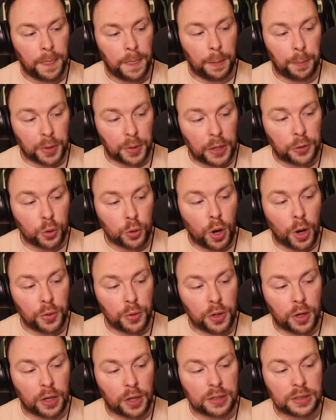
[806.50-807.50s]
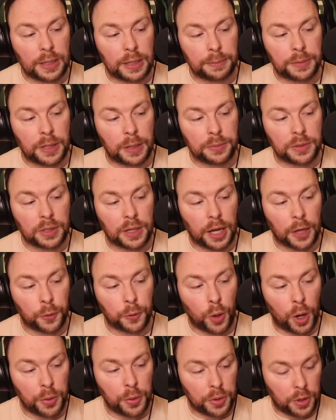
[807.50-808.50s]
But I thought Odegaard stepped up today. I
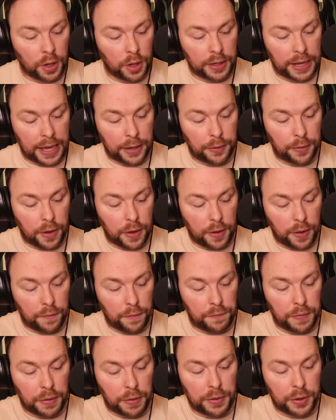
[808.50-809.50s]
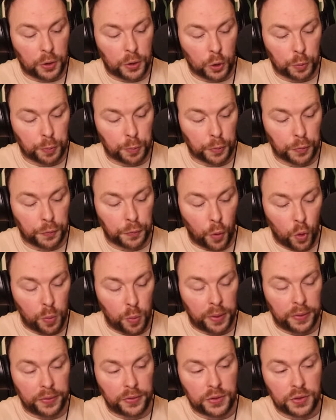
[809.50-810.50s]
thought Odegaard had a very good
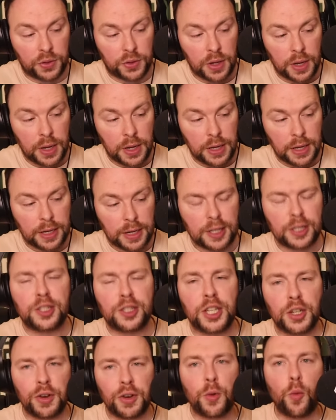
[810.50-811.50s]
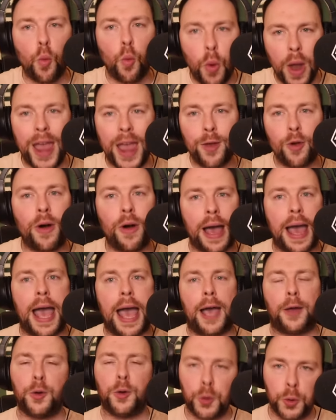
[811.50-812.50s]
performance, considering where you're
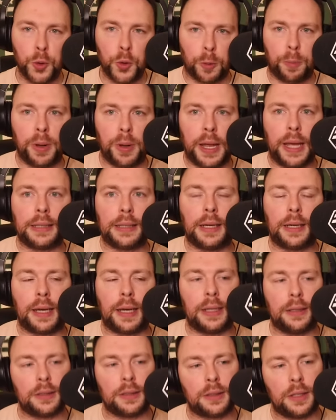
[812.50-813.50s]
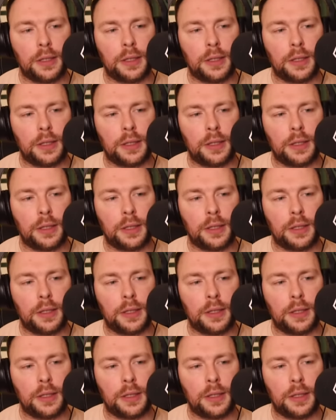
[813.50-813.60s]
at and who you're playing against.